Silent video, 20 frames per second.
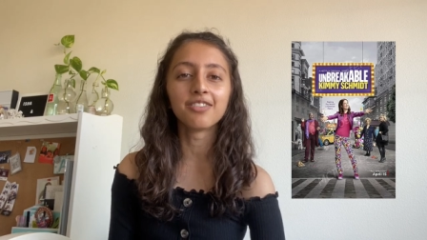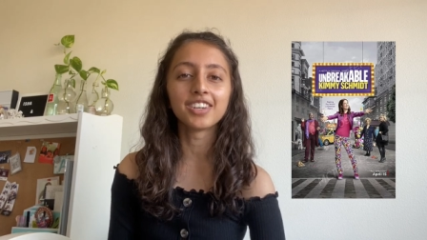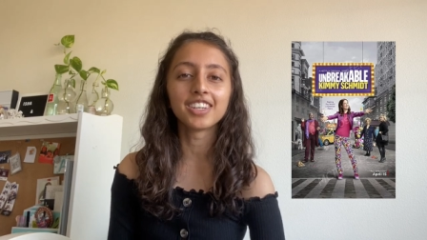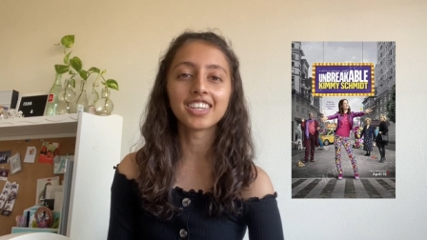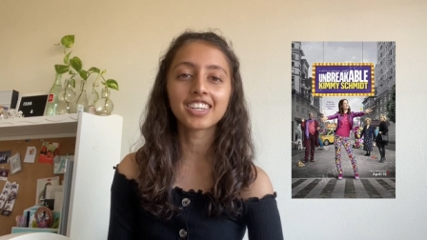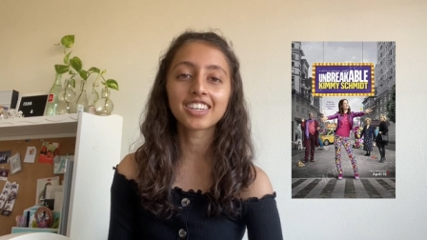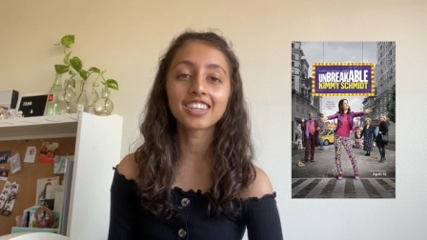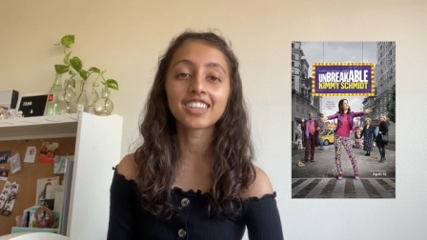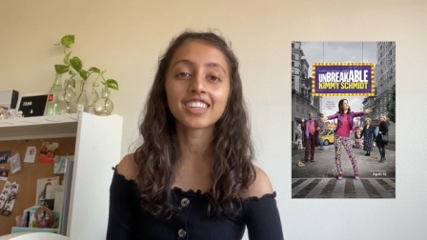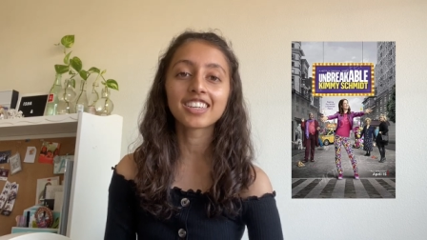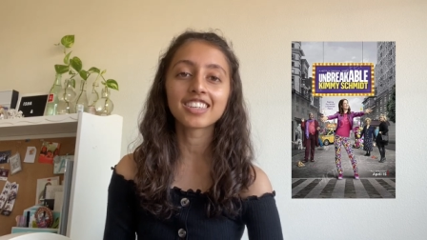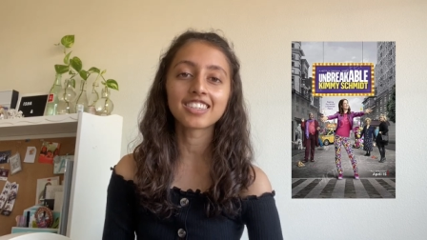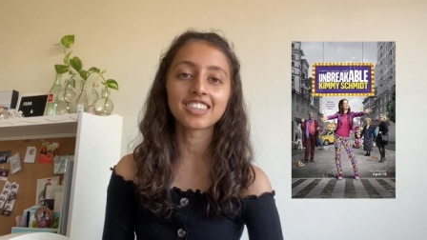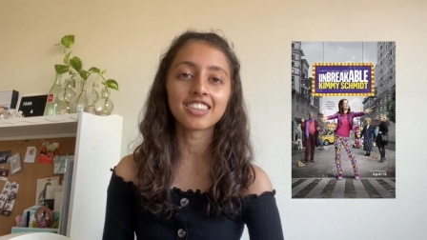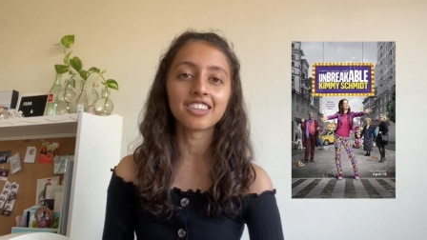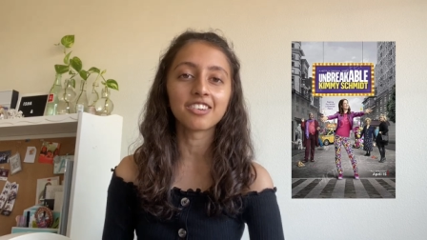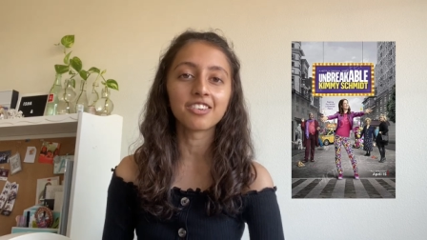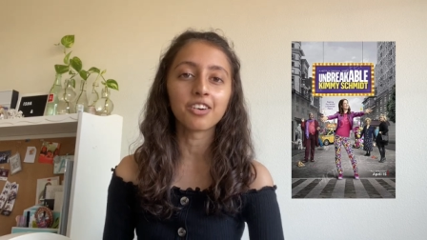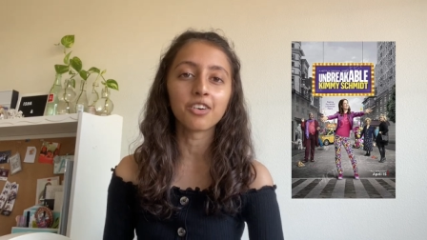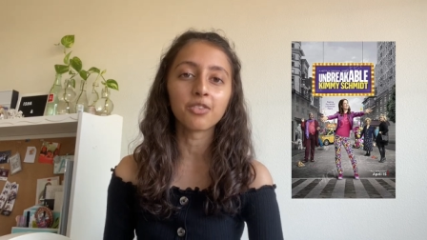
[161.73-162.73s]
ridiculous in
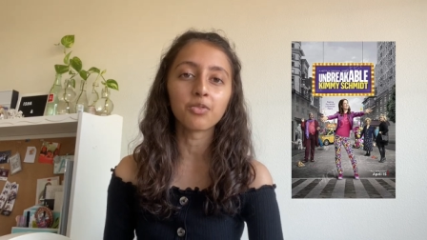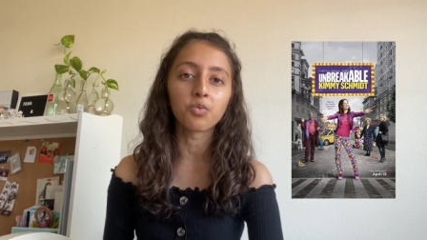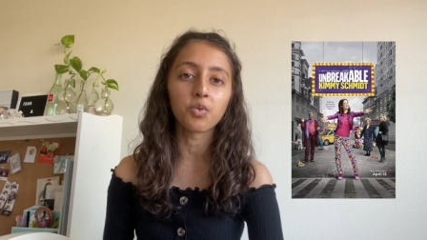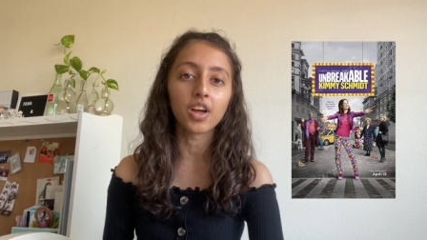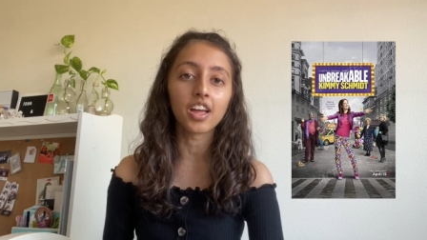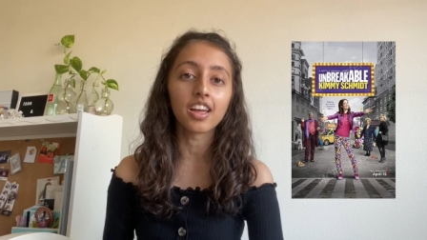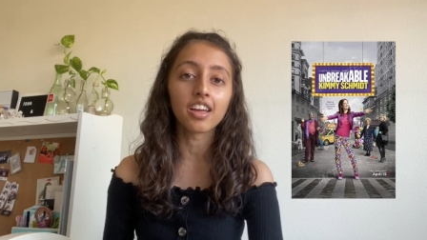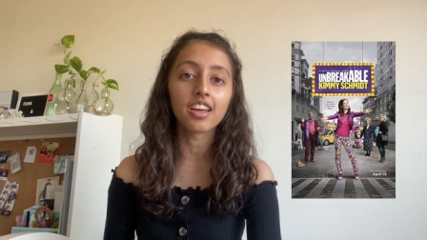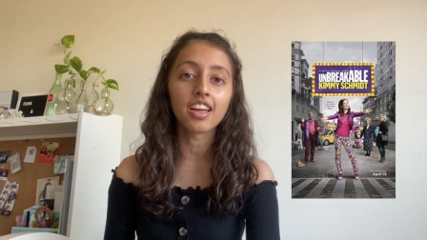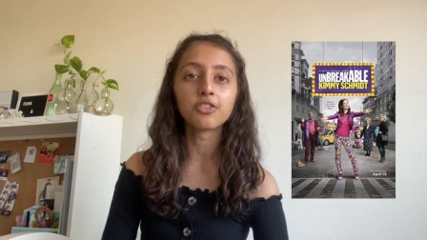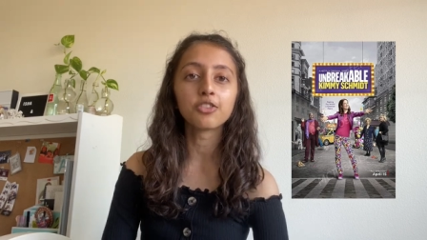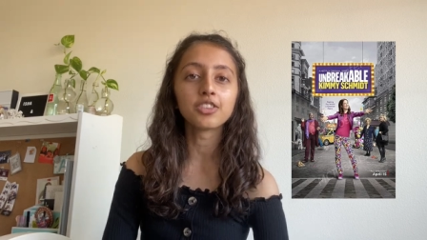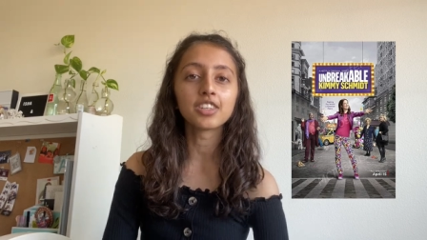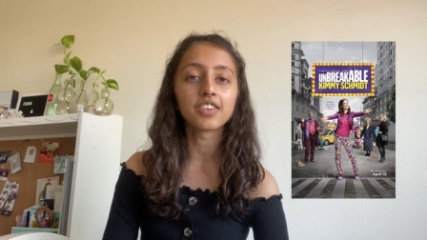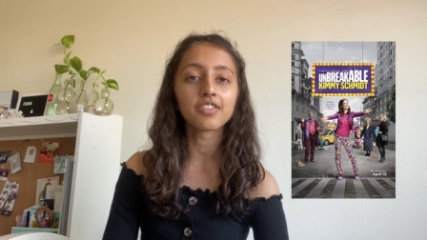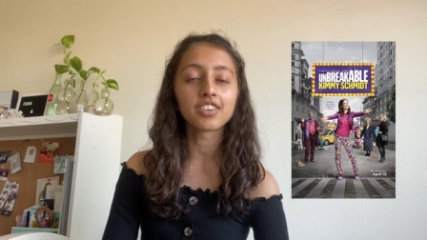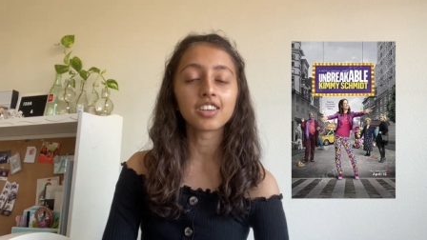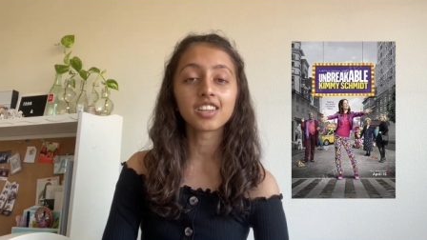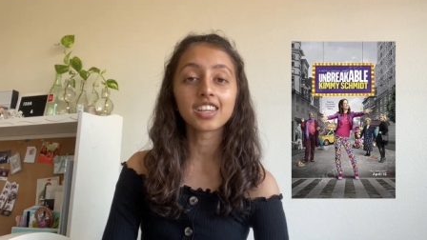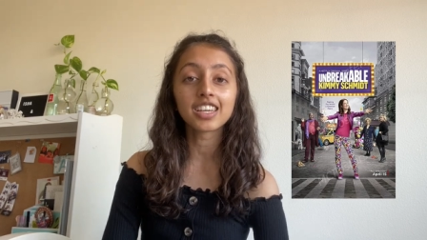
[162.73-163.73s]
their own way. You'll
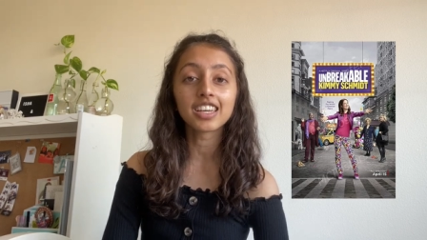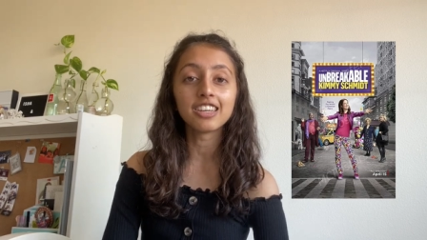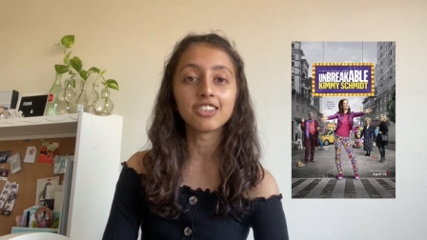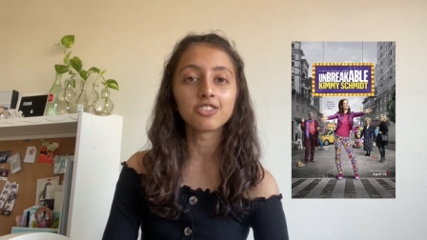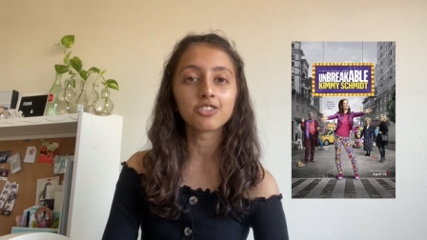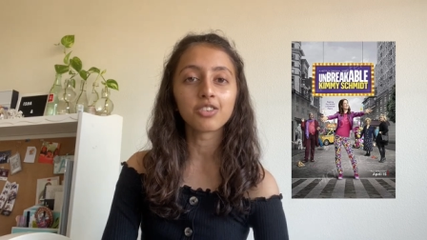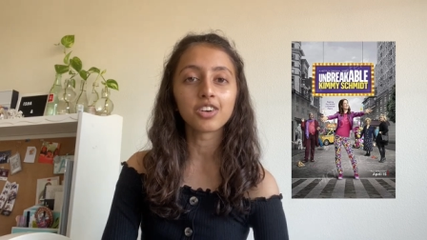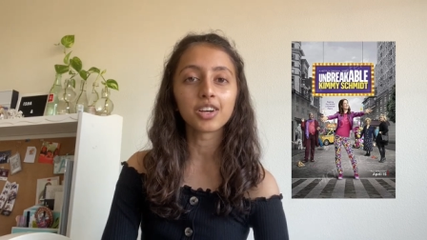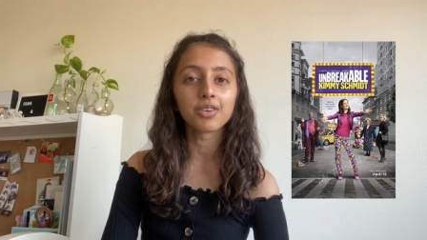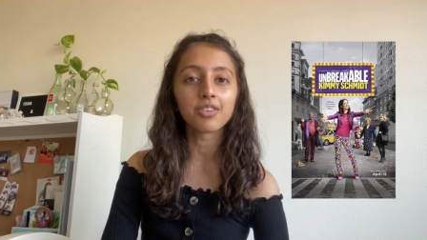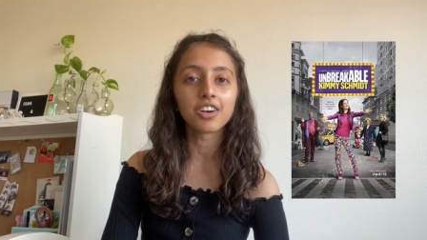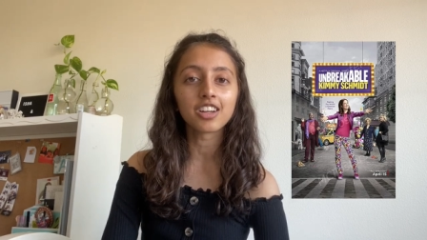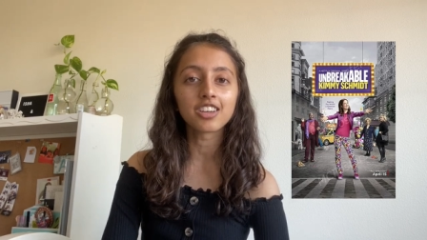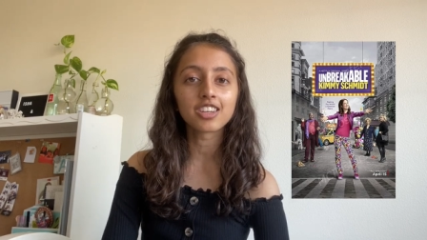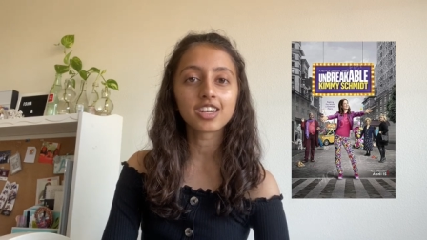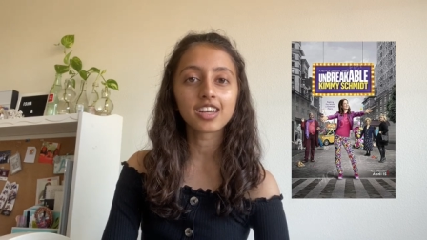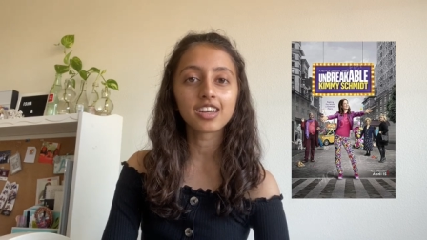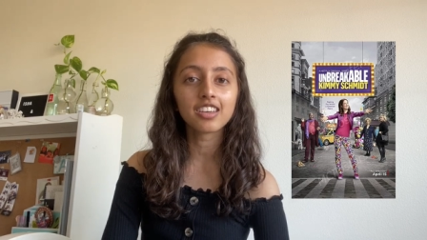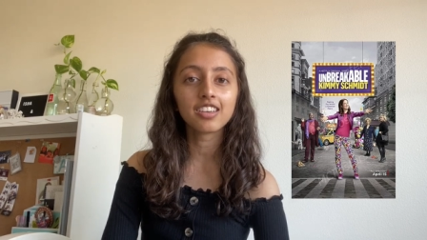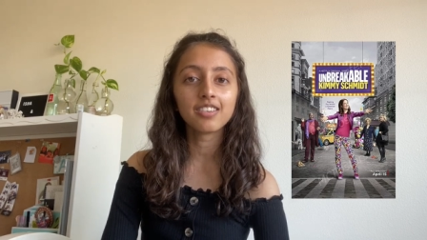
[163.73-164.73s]
definitely enjoy
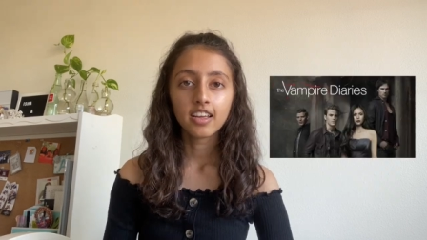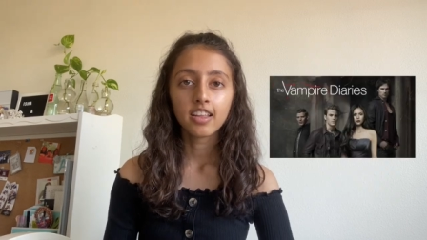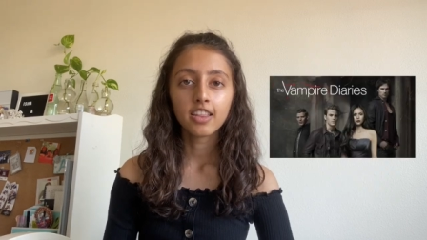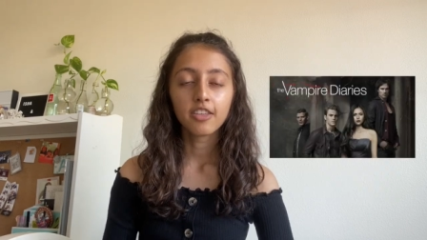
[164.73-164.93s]
watching it.